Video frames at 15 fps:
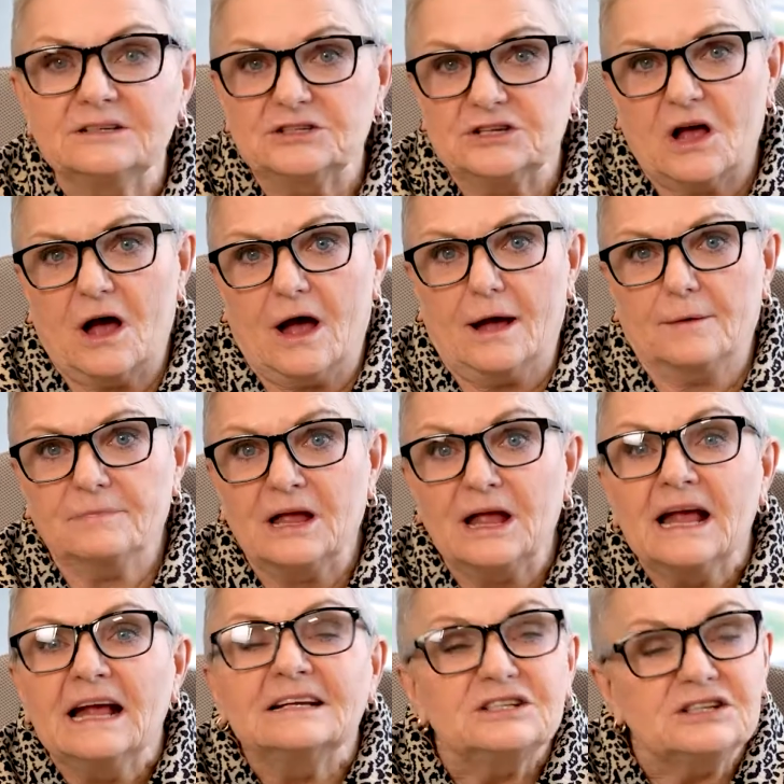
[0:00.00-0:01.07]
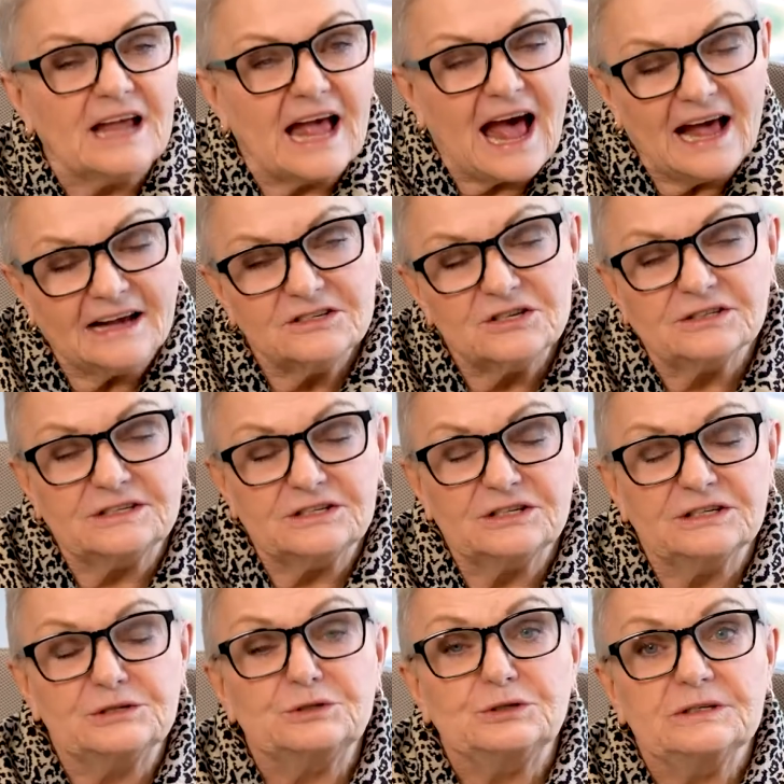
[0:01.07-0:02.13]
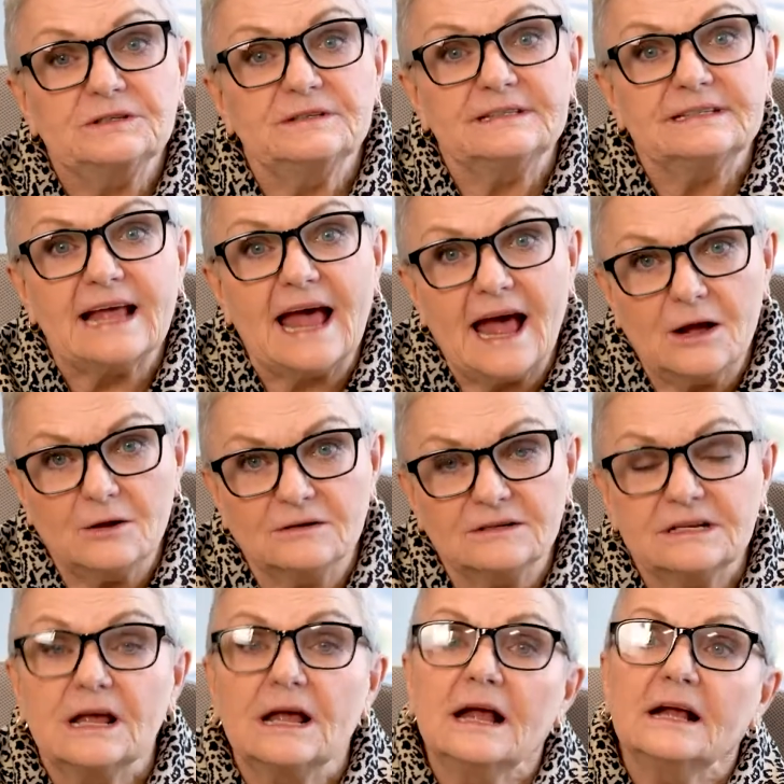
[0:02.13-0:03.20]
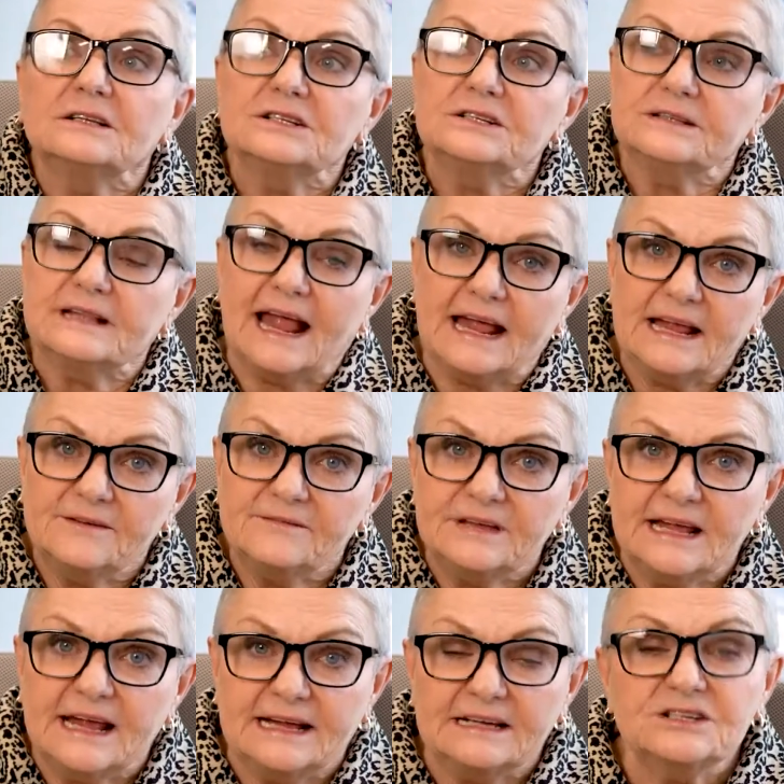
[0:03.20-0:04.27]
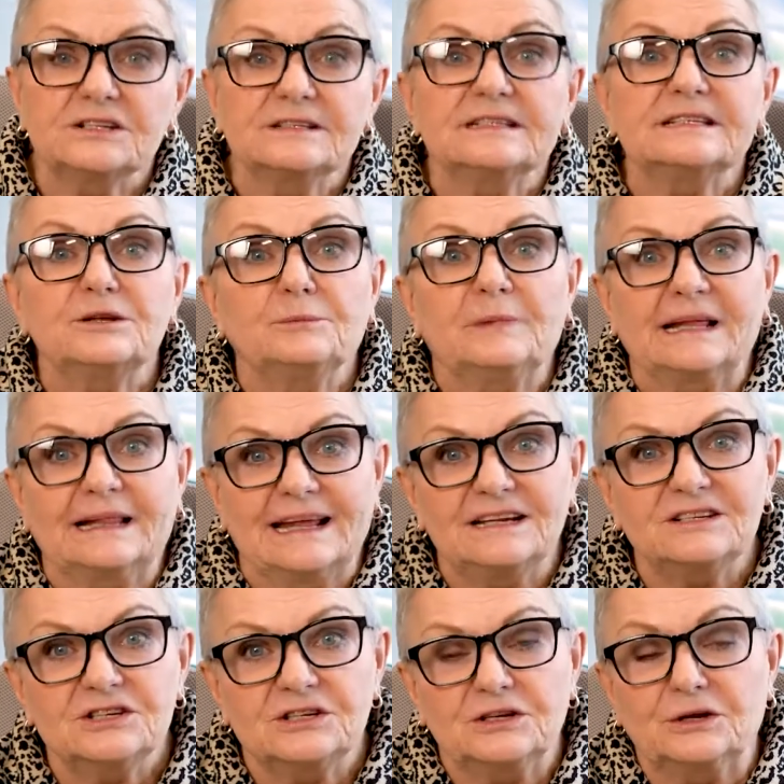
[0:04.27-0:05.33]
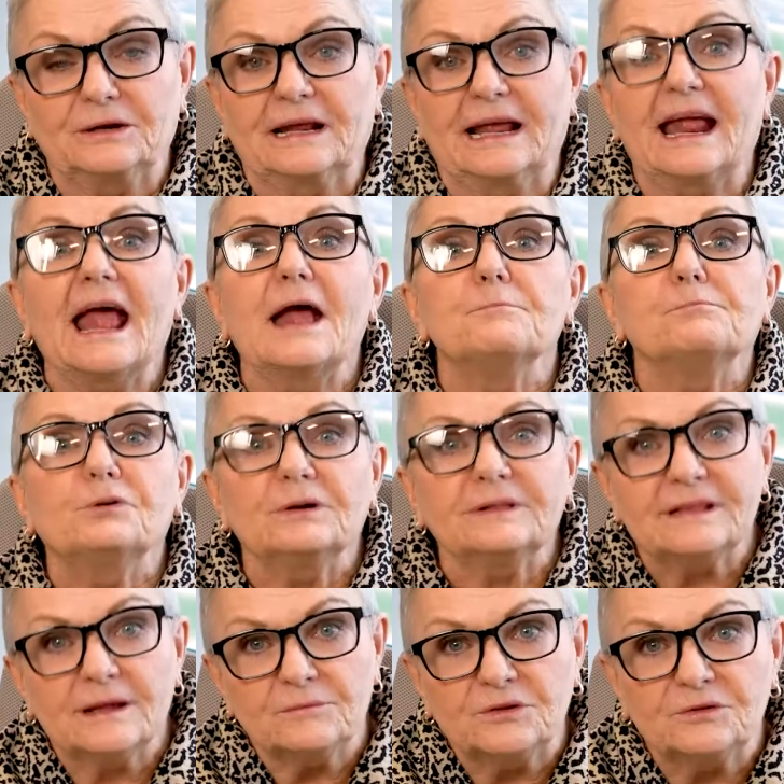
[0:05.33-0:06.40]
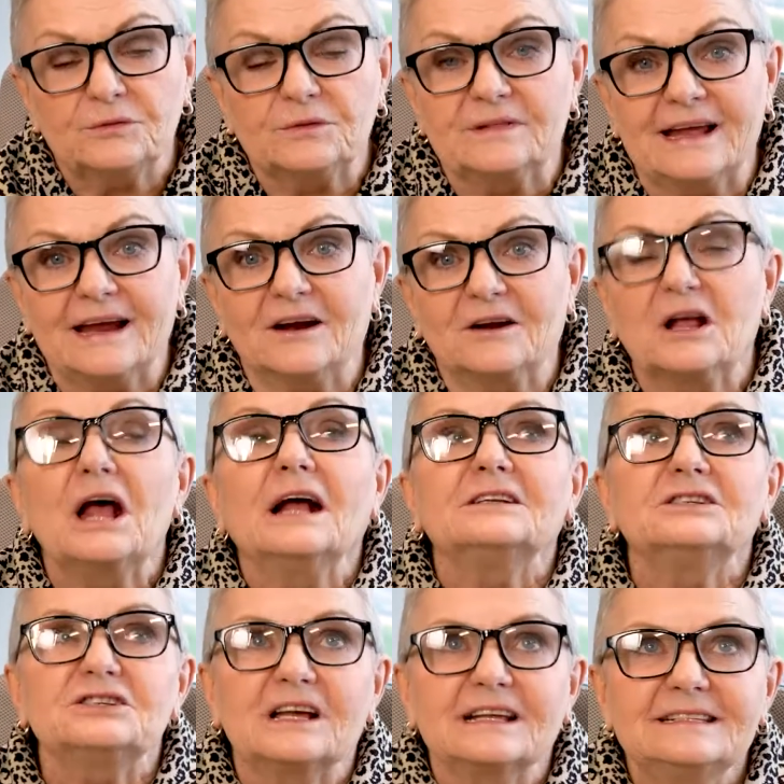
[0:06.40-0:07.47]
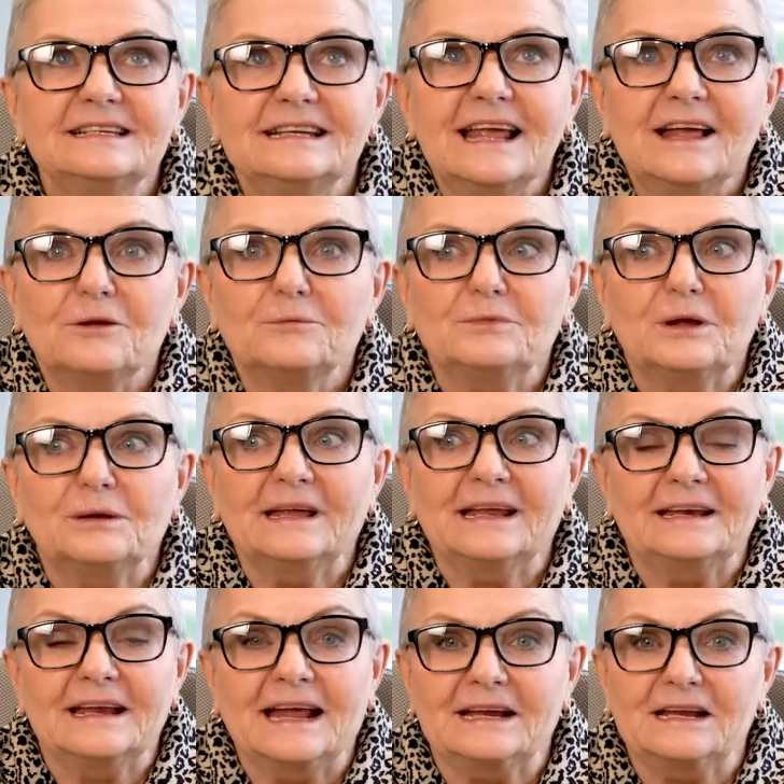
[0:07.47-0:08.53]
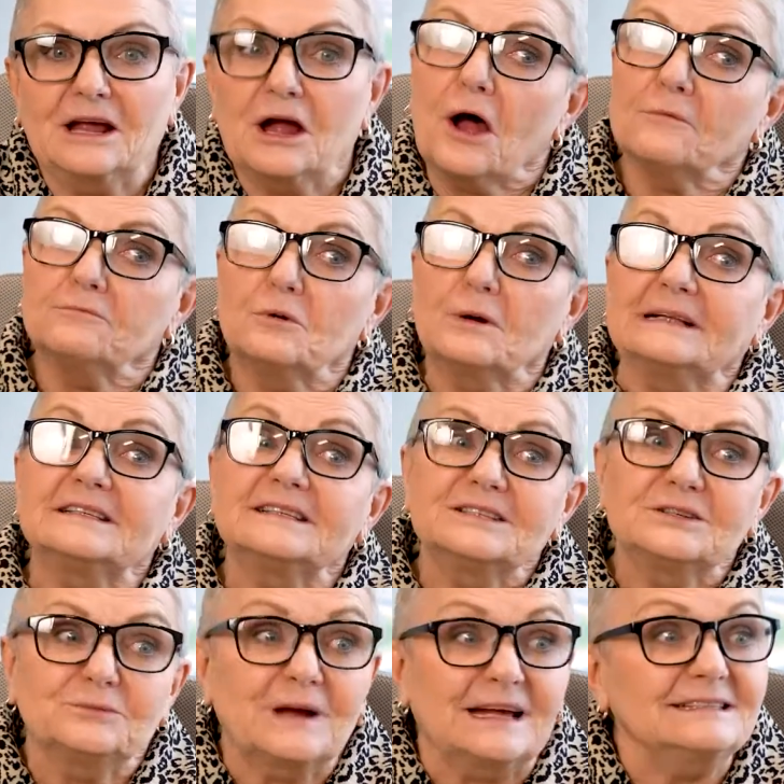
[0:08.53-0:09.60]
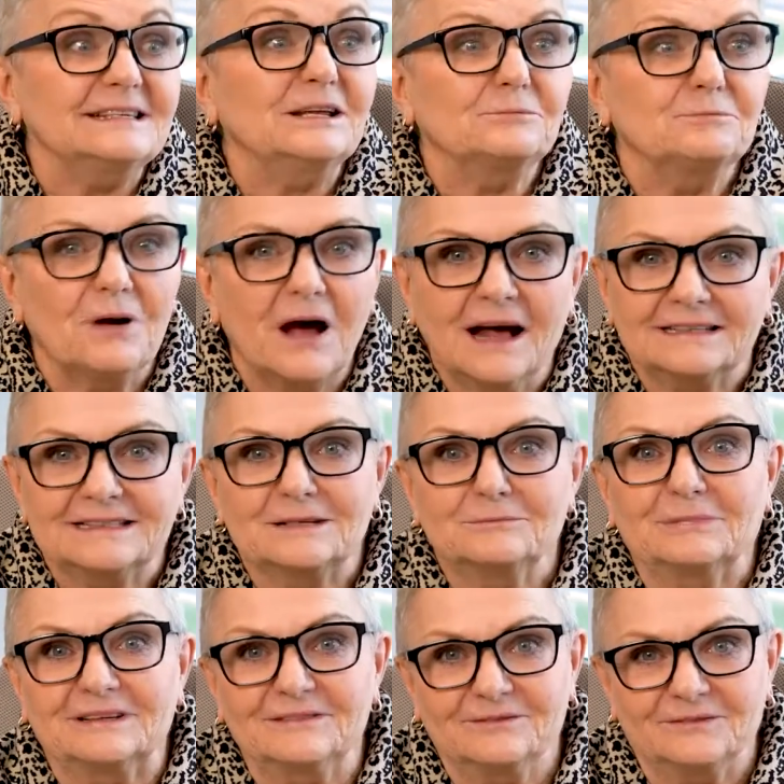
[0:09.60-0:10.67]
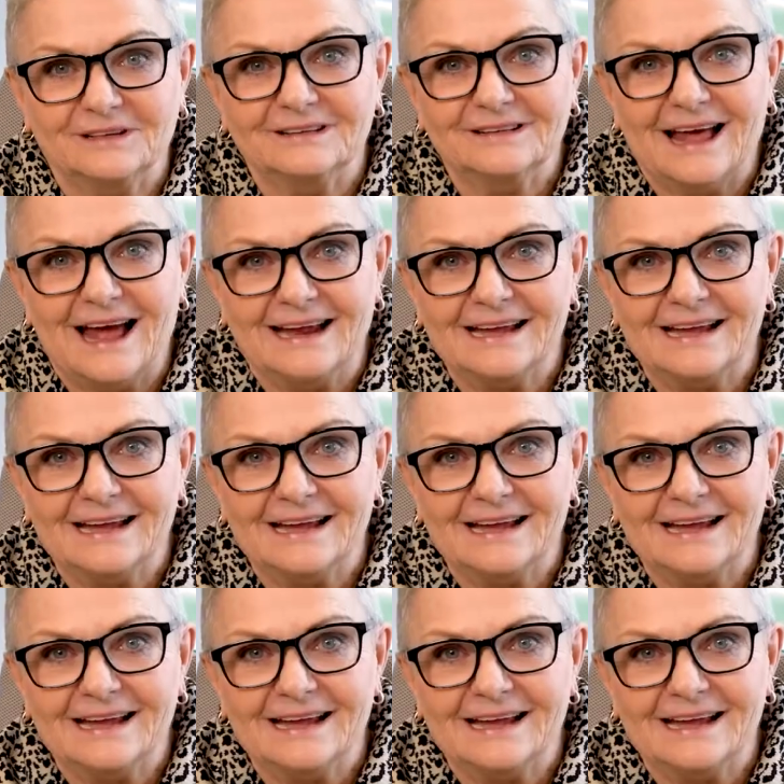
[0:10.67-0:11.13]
job. She actually took students out to the aviation simulation unit and put them through there just to help them get an idea of what stress could possibly feel like.